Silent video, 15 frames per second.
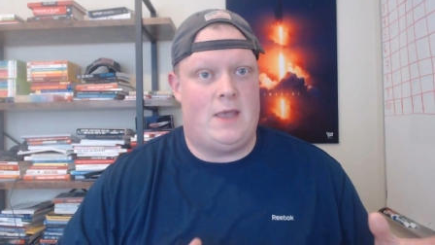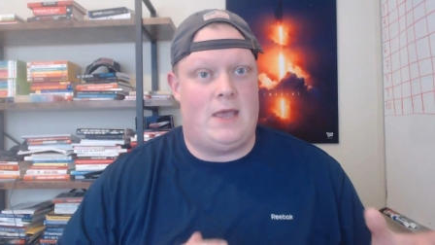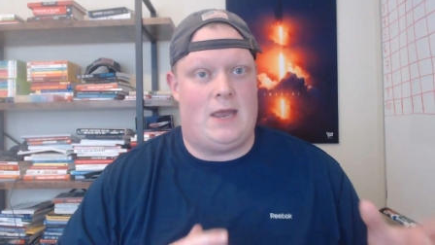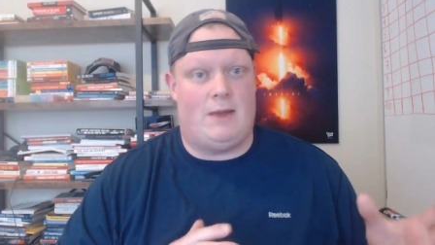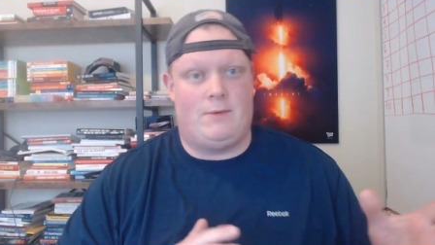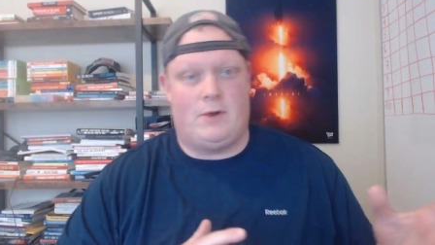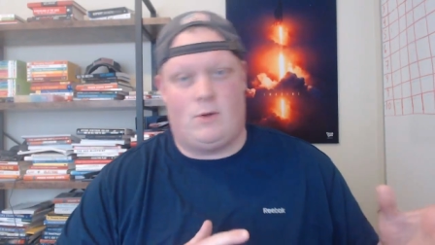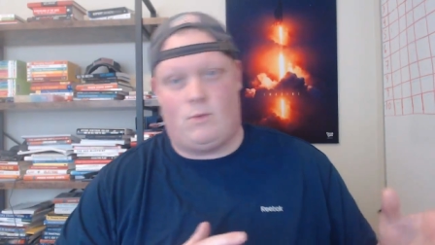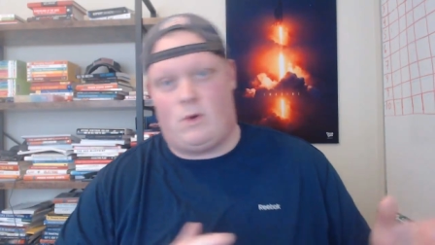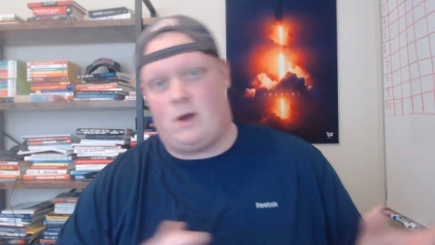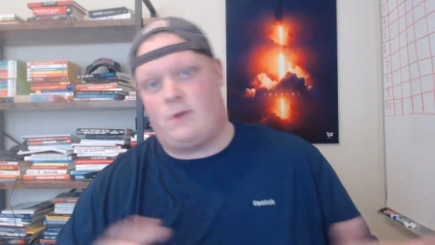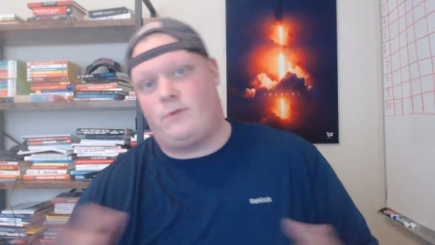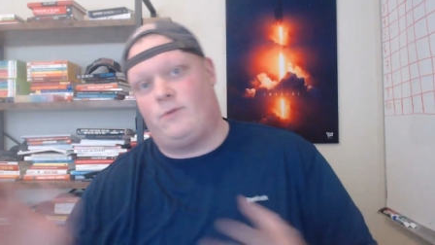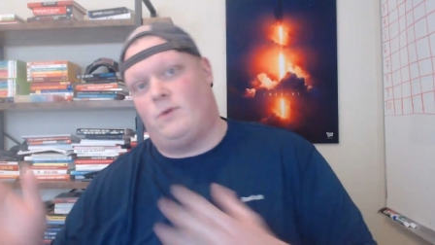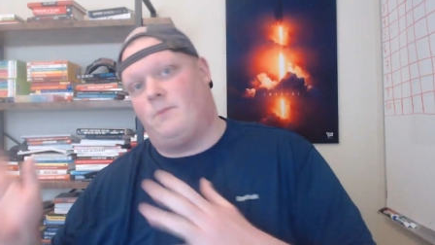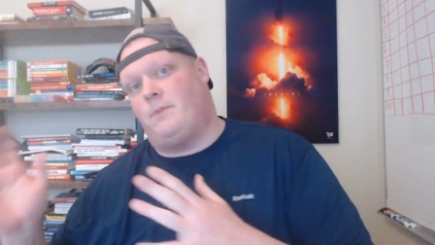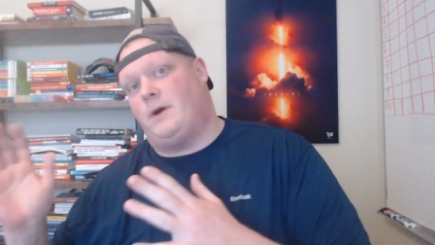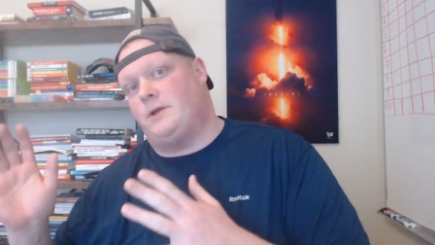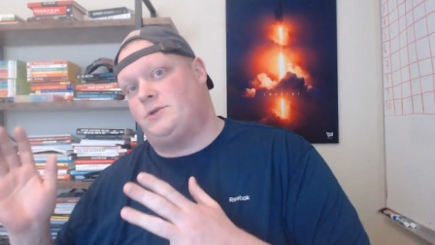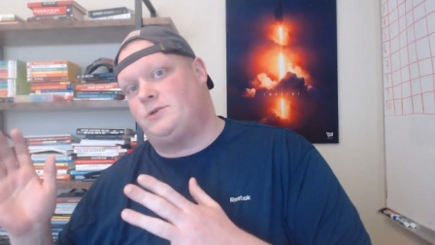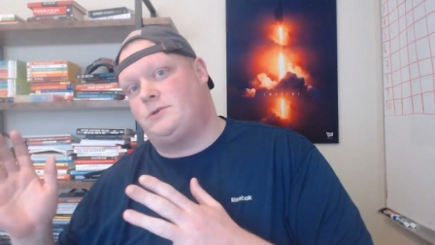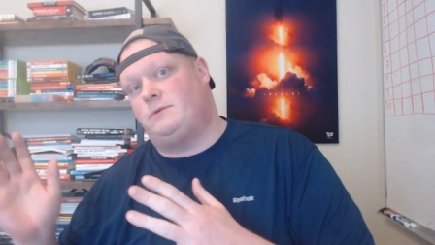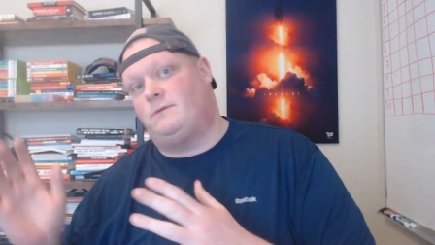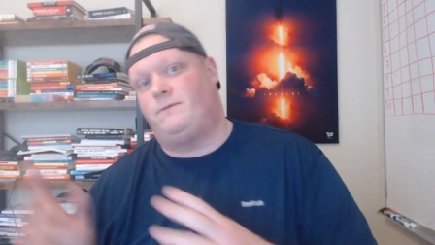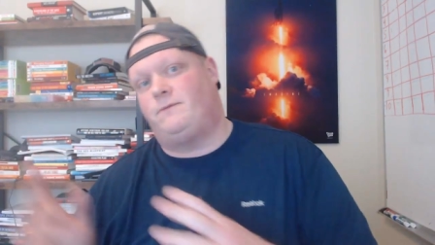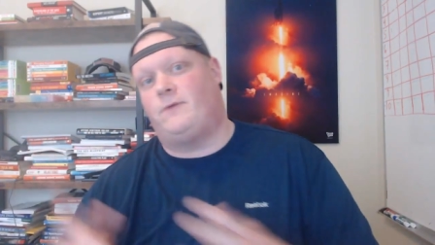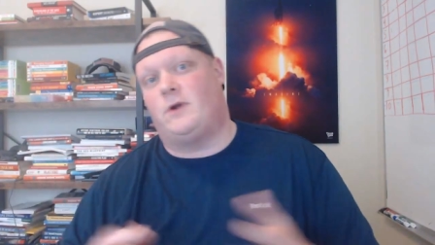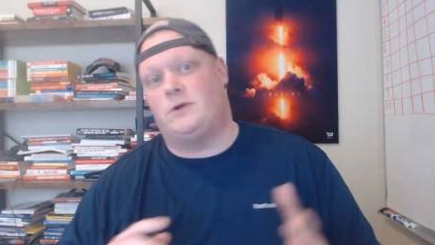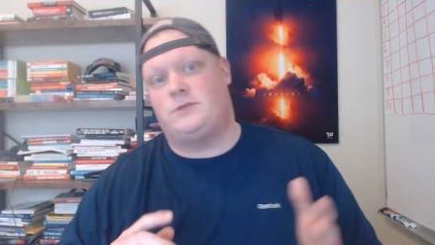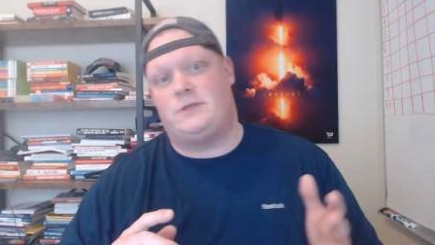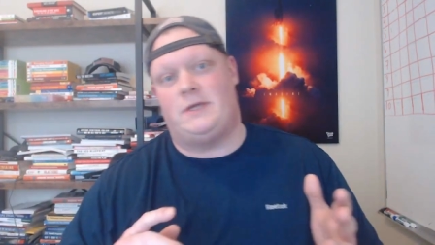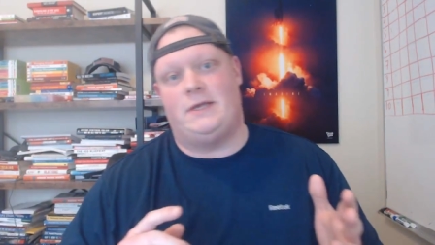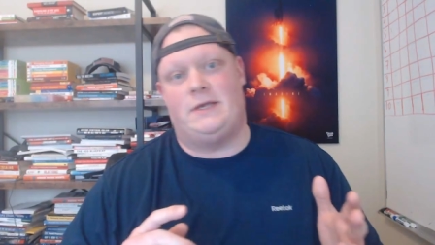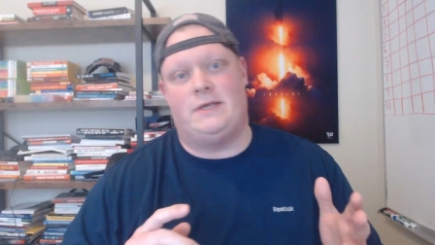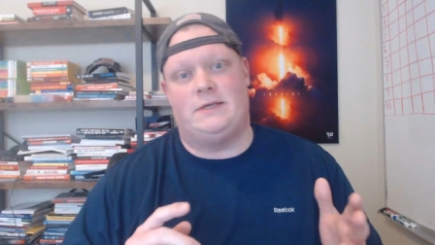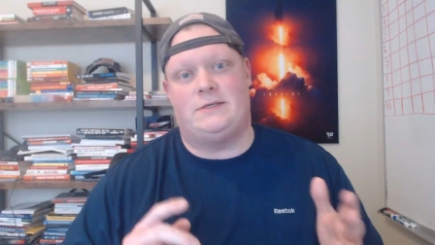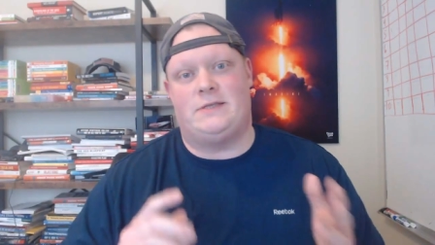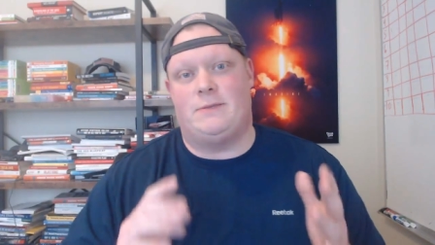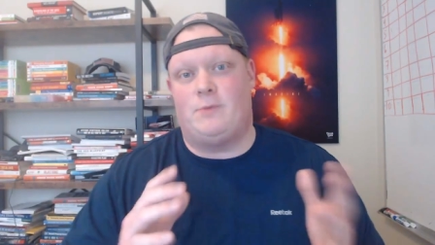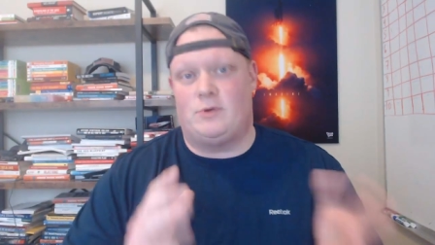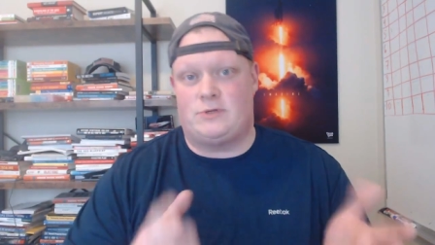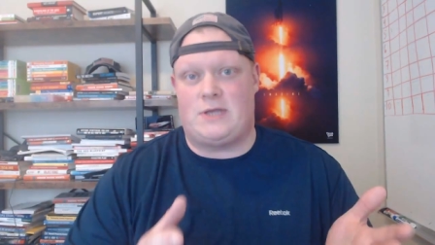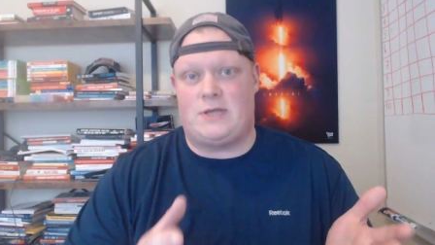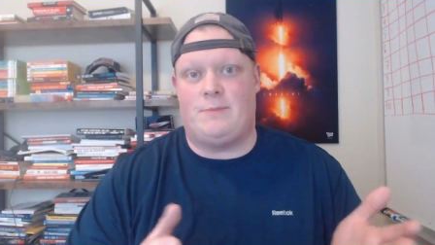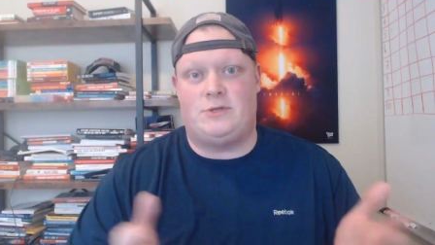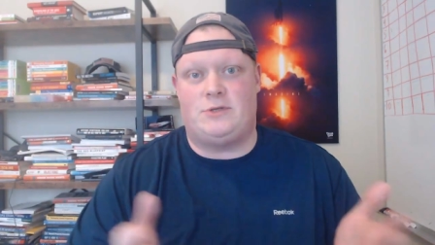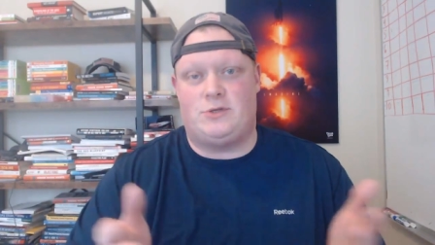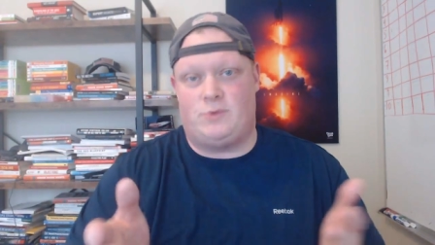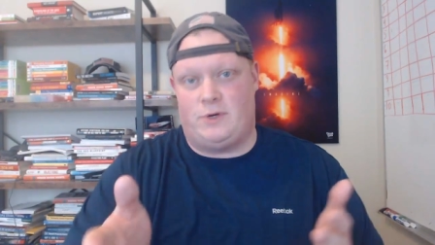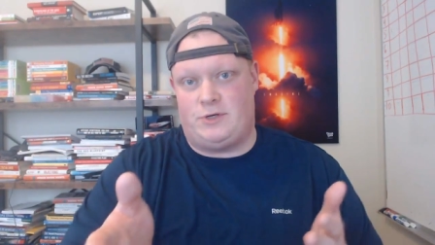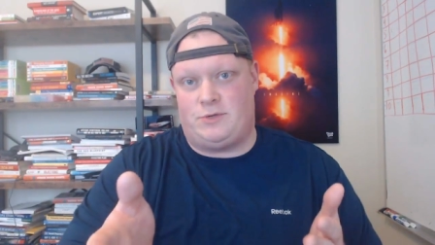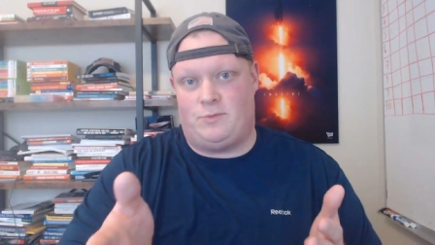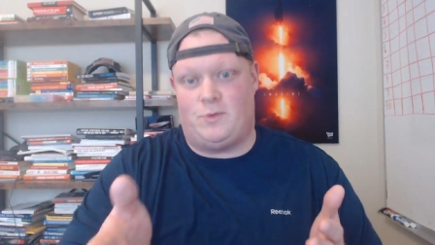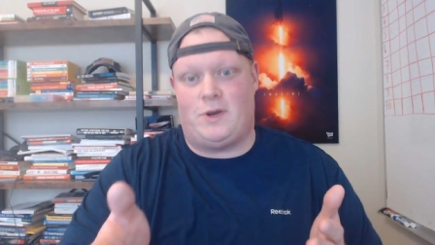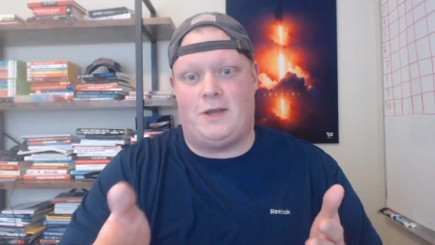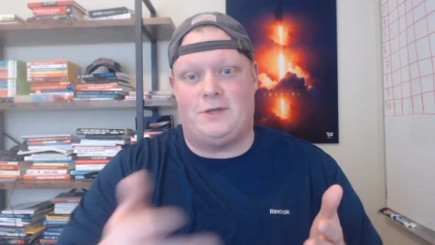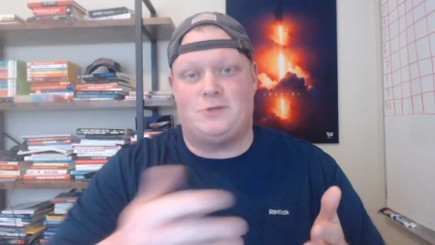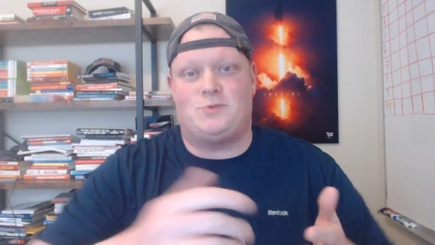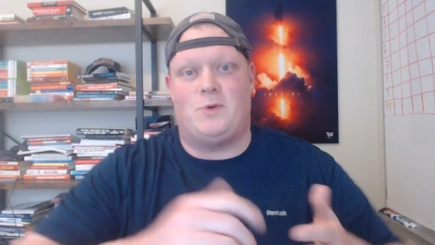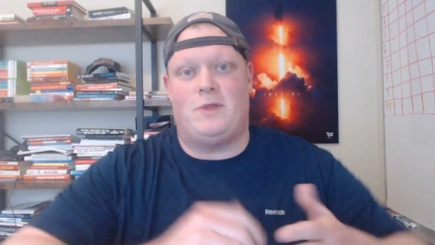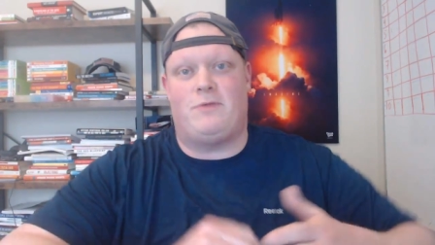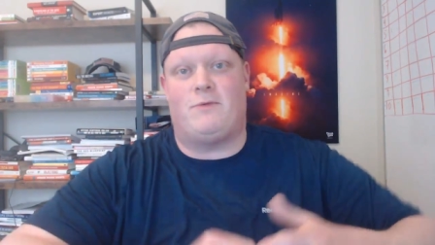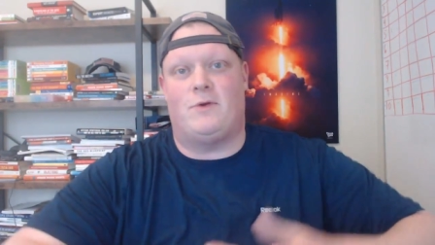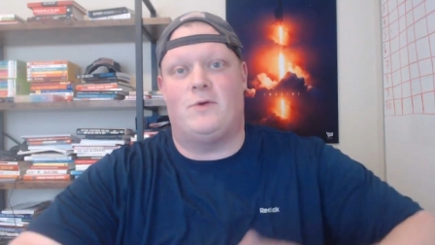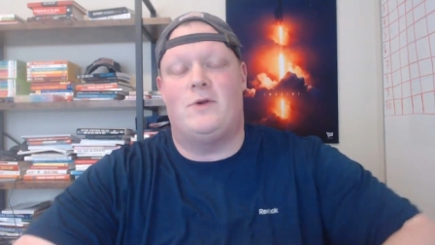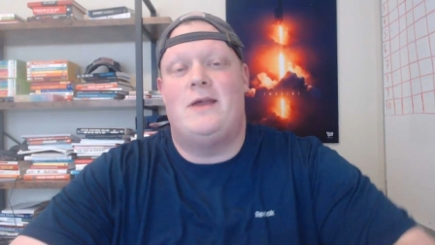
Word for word: and i'm going to walk through a bunch first is the most common situation what i just went through